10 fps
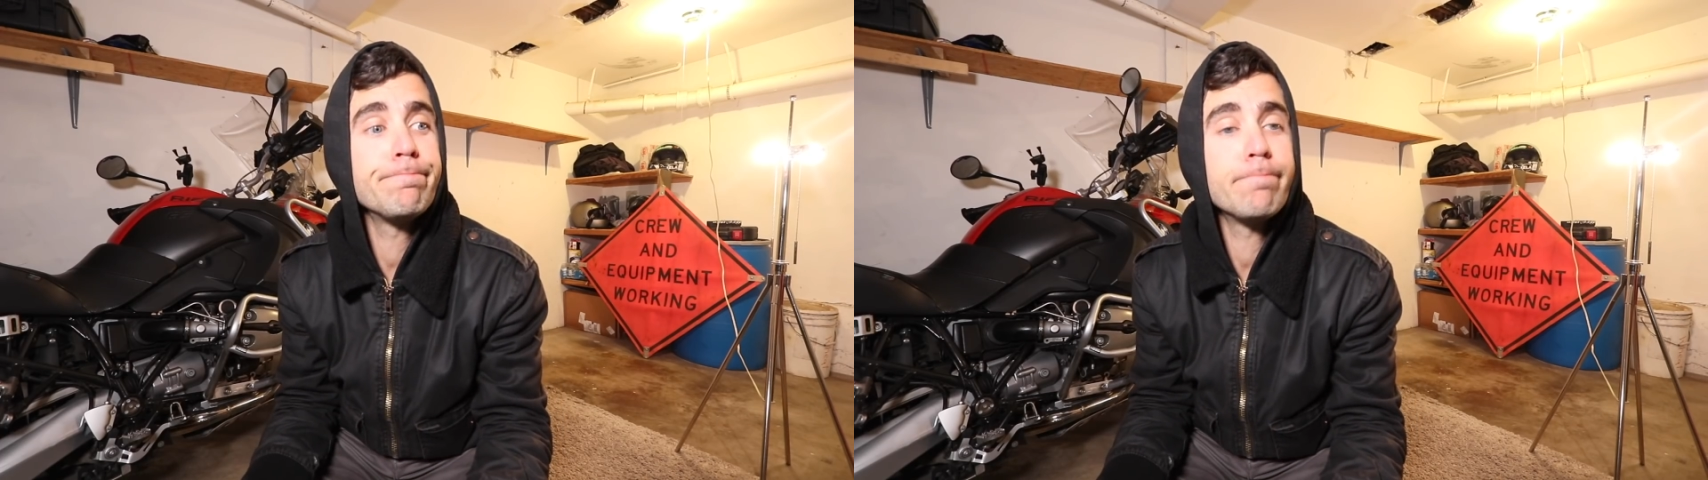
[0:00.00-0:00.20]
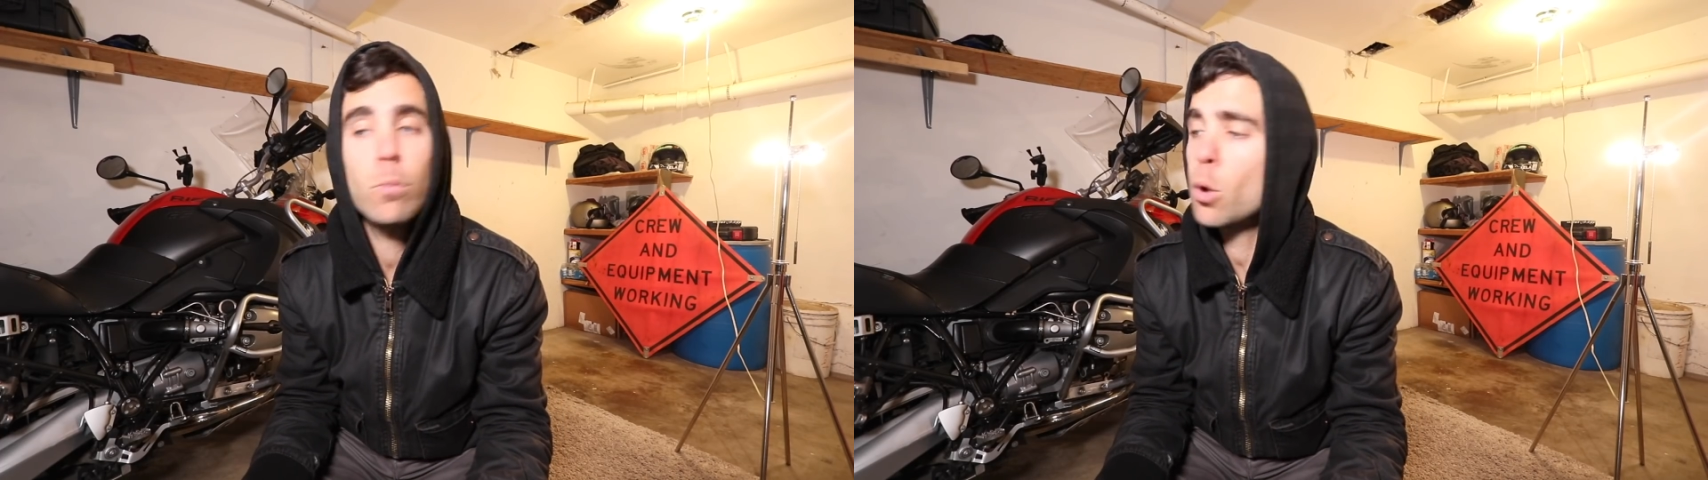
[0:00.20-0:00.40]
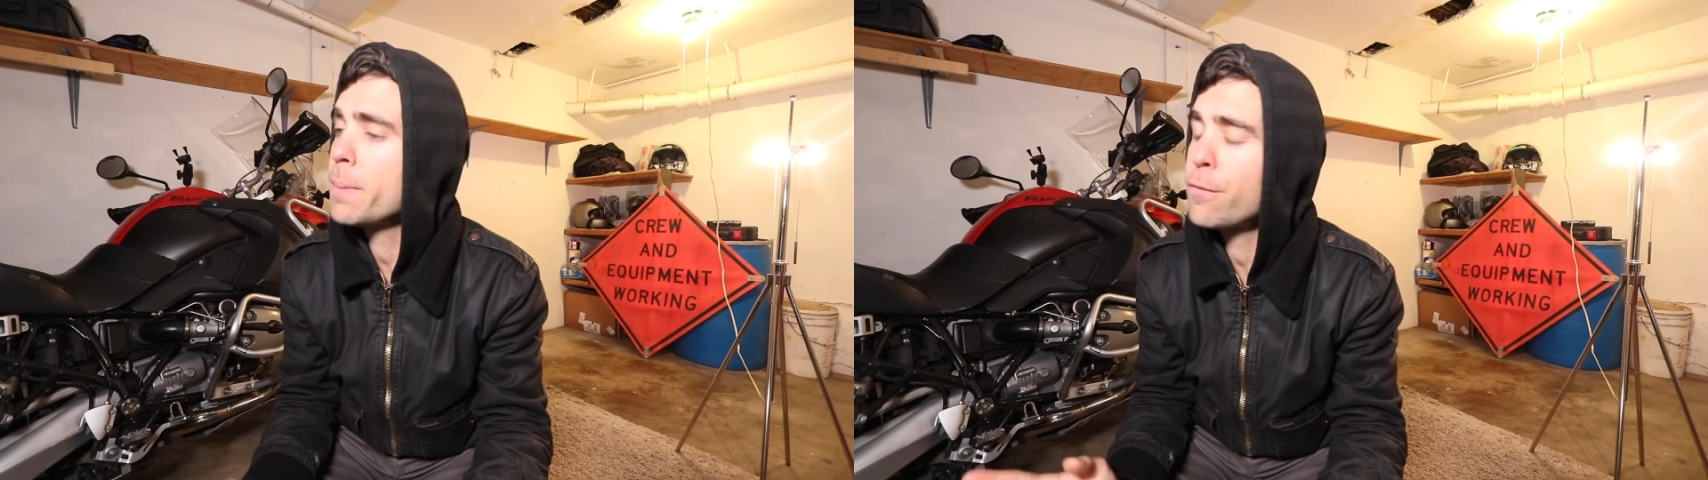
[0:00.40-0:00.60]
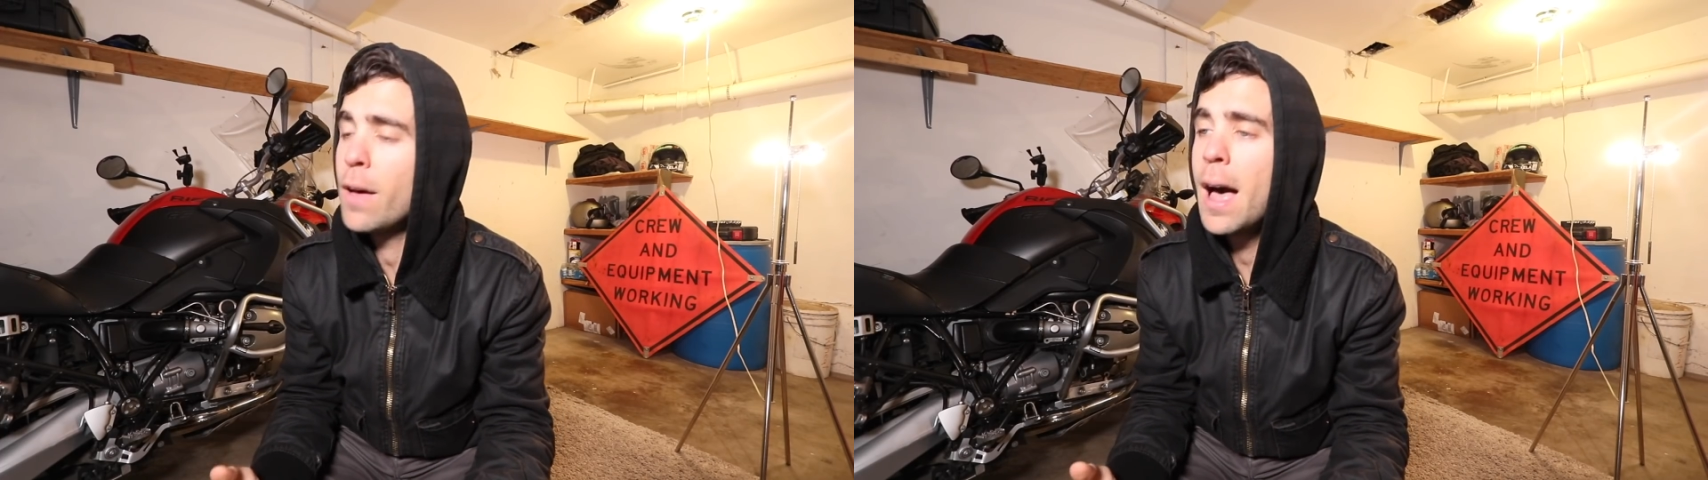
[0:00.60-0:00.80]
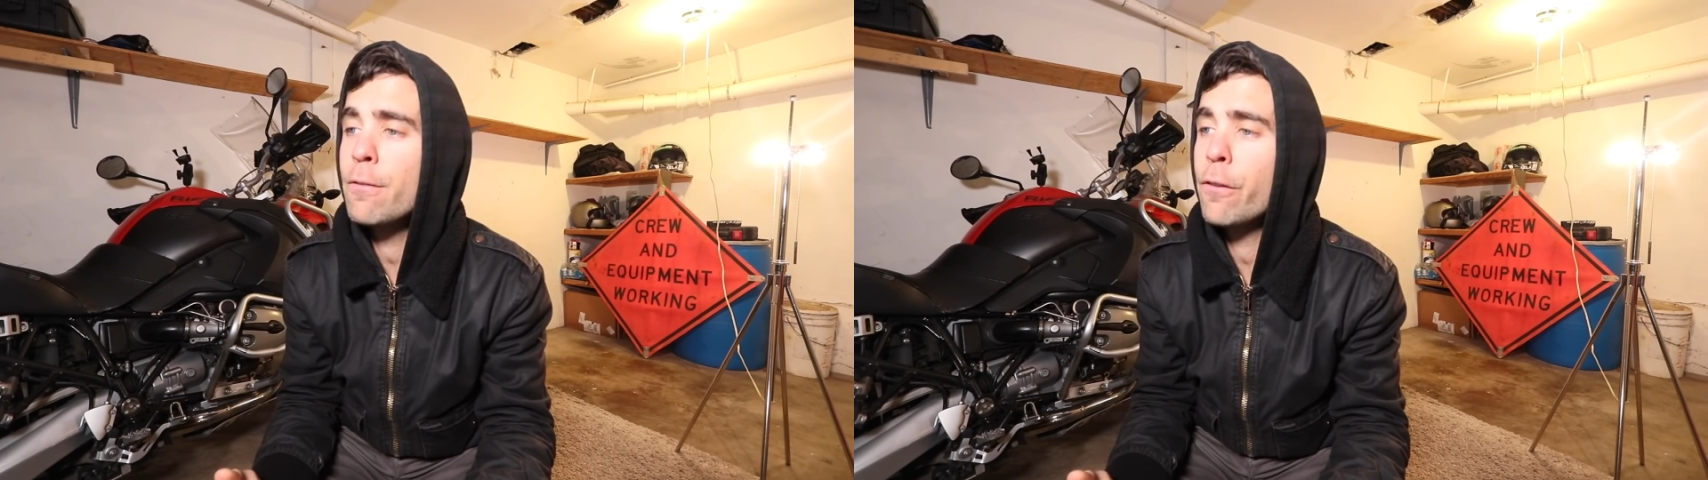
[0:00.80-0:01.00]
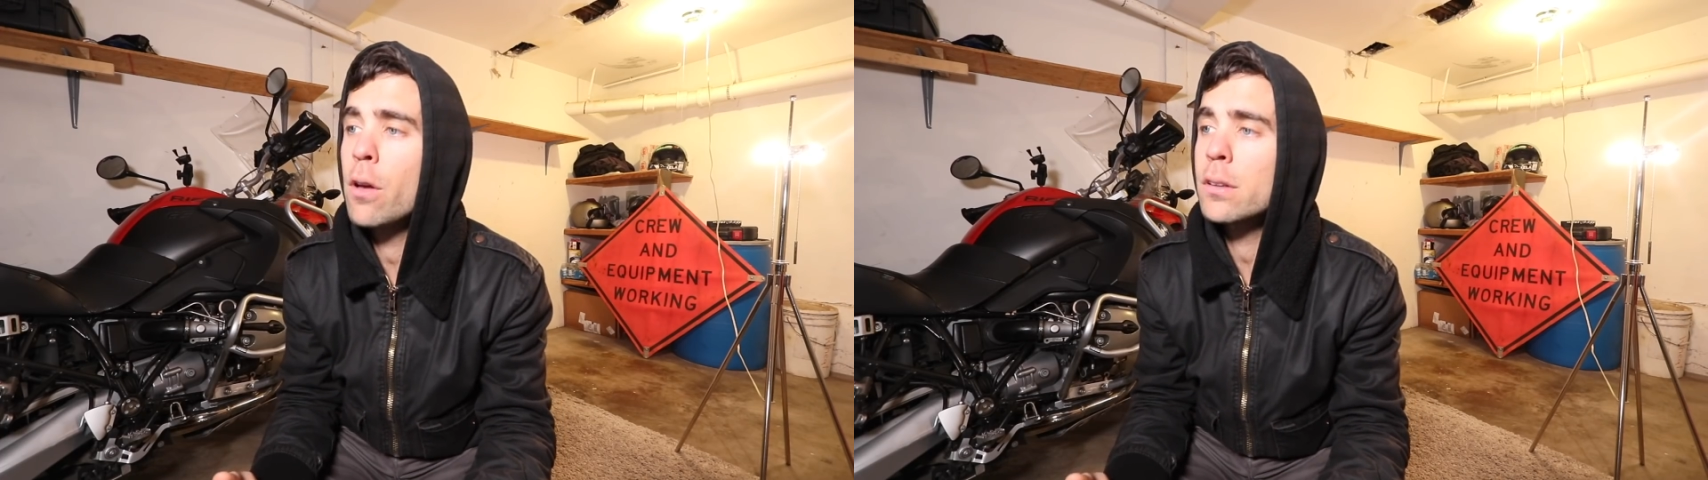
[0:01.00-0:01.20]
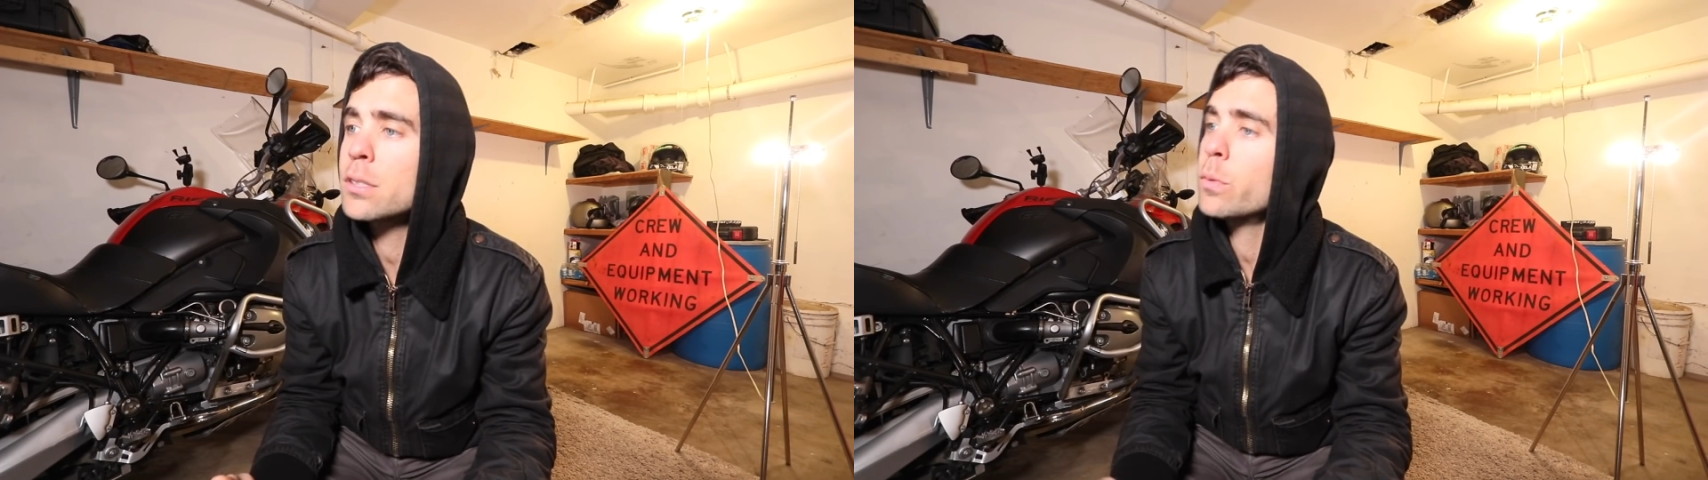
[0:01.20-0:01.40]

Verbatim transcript: We'll be fine, folks.